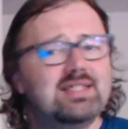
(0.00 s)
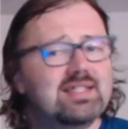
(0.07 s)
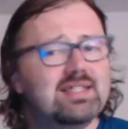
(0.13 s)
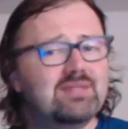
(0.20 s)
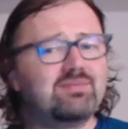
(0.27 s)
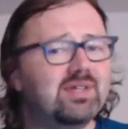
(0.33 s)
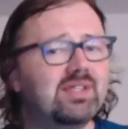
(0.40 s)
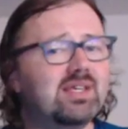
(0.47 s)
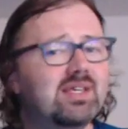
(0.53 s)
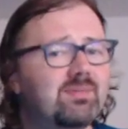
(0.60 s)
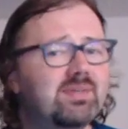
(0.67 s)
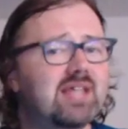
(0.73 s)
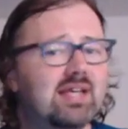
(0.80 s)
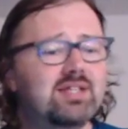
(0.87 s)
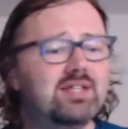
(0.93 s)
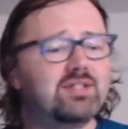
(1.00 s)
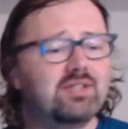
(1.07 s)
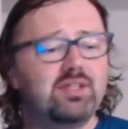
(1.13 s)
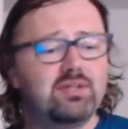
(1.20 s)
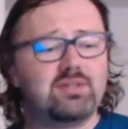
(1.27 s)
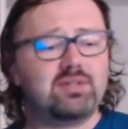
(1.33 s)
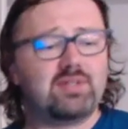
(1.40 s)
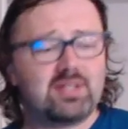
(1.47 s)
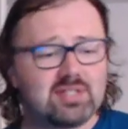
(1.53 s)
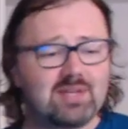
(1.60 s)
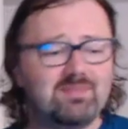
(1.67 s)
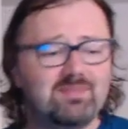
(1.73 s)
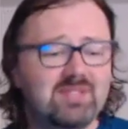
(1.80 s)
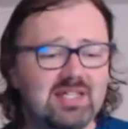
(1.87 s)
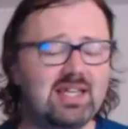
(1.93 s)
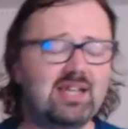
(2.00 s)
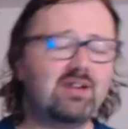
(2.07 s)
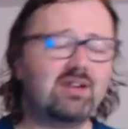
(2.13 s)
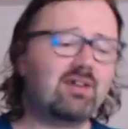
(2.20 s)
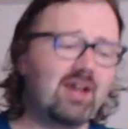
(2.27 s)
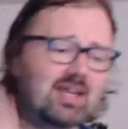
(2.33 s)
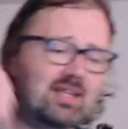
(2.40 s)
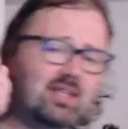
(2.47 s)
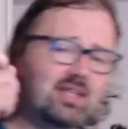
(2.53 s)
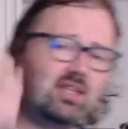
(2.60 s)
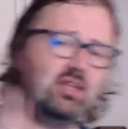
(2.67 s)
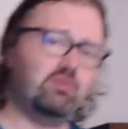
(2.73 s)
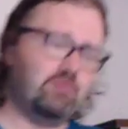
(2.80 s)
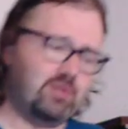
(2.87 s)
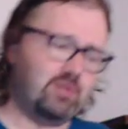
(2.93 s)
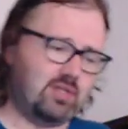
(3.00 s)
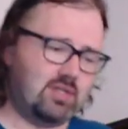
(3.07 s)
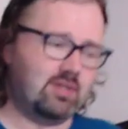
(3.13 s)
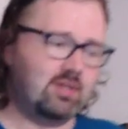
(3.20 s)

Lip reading: is really potentially useful. There's something here I can use.